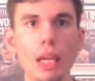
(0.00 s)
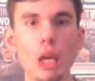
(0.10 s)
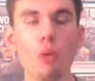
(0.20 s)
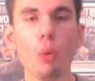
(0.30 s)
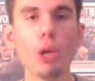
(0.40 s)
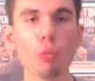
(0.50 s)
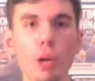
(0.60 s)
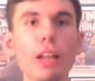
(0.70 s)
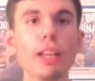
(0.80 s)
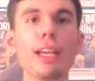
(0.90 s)
If we
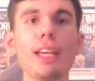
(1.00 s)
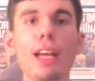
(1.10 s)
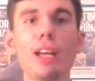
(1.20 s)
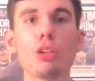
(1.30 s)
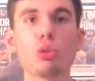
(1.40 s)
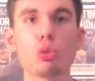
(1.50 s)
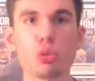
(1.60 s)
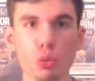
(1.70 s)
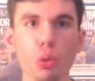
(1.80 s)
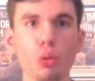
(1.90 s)
really,
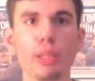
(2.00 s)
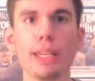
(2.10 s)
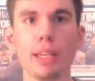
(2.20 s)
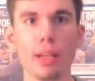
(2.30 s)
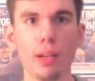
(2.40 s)
truly